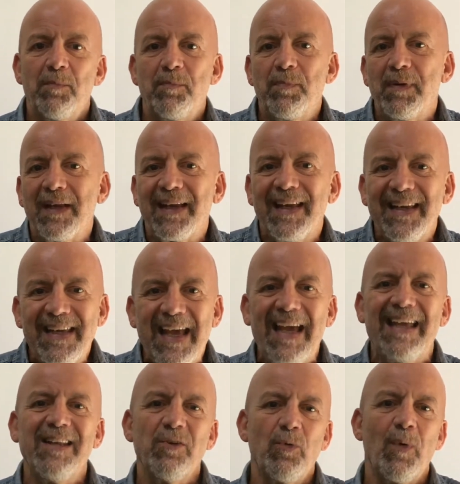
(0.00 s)
but it can get
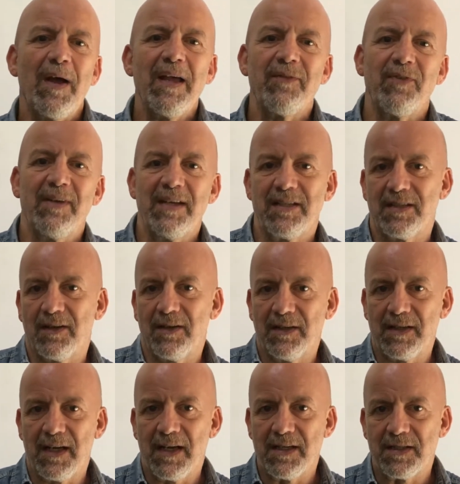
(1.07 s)
in the way of initial
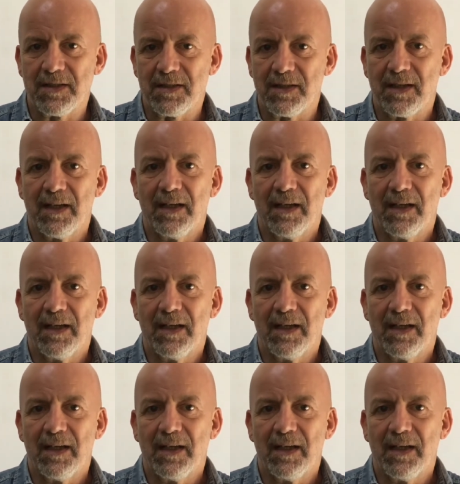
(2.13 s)
ideation